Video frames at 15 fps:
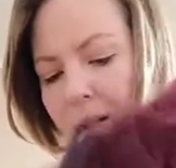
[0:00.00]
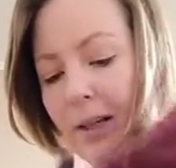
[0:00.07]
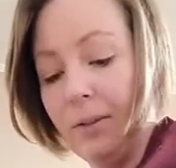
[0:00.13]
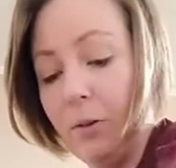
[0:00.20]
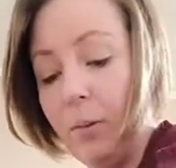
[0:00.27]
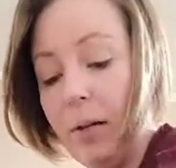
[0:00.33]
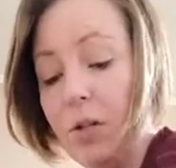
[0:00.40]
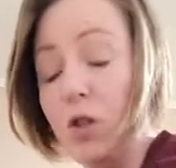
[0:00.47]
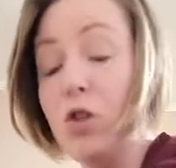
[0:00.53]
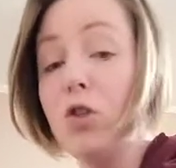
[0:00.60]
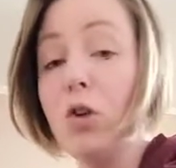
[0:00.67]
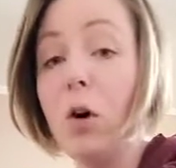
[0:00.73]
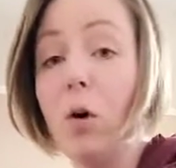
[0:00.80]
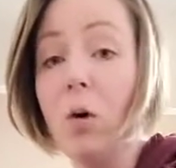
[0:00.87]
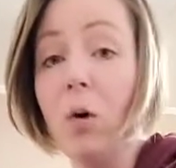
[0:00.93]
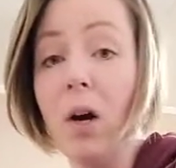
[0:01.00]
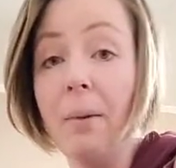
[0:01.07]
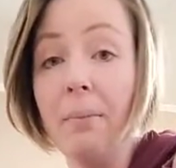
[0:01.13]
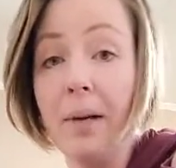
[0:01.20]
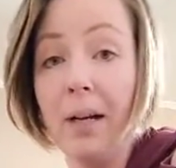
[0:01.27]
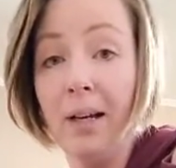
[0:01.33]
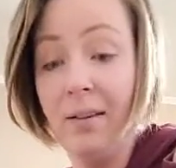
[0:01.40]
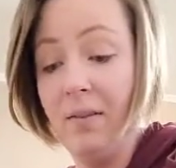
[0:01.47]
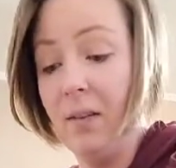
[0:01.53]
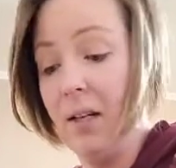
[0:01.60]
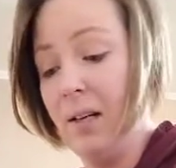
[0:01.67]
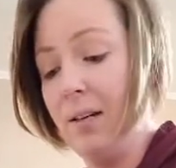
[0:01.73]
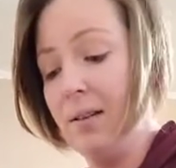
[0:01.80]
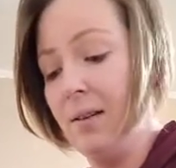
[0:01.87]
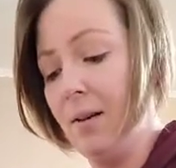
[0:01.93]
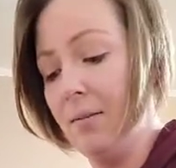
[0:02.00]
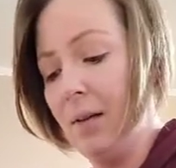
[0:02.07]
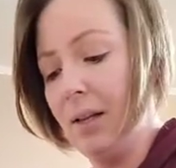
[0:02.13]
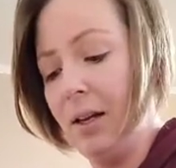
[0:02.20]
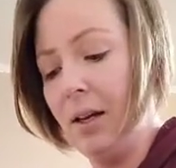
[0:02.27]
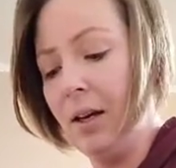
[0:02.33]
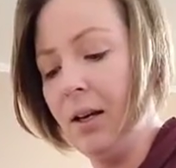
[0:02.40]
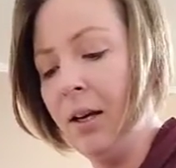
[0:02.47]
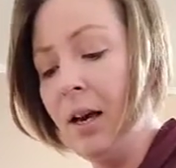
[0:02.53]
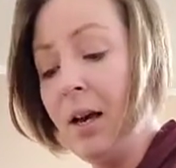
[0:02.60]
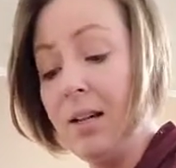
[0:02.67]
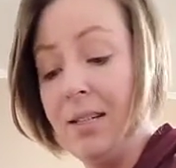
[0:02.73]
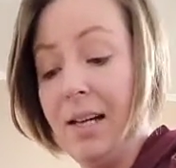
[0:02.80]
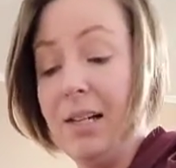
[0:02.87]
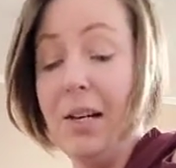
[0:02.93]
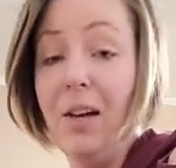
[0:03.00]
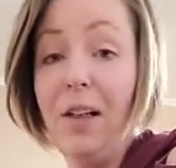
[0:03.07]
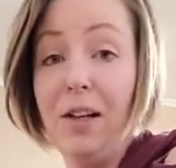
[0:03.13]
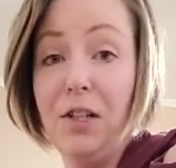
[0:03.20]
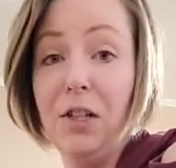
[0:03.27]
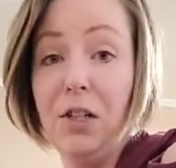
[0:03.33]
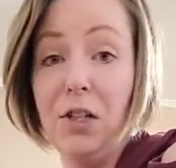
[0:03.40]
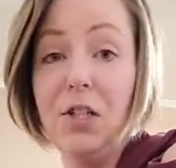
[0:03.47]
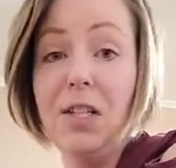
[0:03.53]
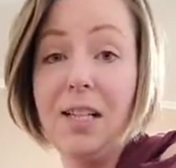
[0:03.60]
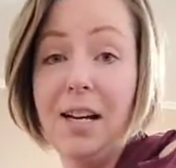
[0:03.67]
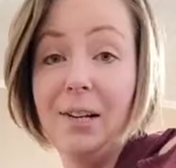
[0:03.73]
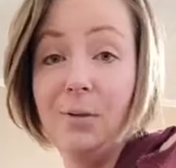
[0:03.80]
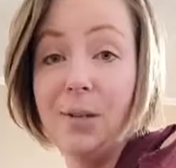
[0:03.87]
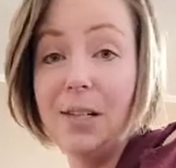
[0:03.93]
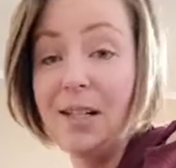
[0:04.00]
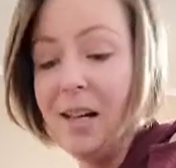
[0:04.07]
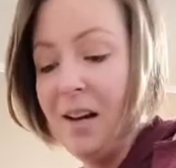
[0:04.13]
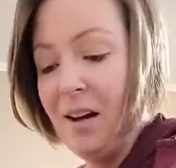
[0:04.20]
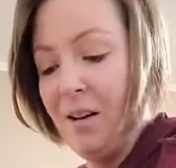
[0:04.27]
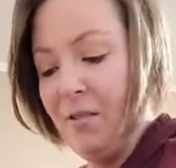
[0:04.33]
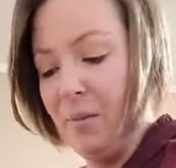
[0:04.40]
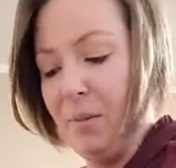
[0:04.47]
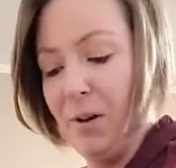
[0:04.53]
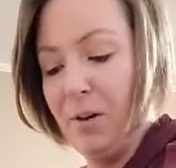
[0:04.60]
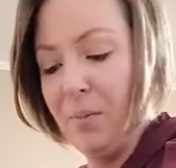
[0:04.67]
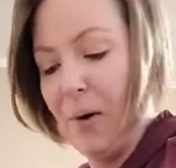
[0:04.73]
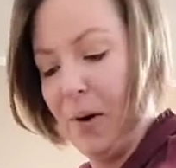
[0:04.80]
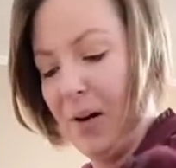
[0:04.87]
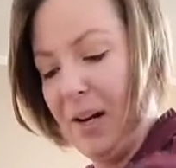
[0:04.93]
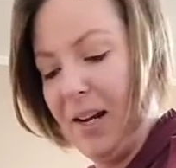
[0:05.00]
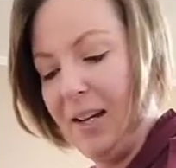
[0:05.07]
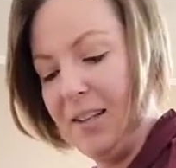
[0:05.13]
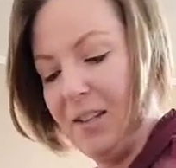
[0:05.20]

I give away so many of these. I think Danielle actually just snagged one from her party.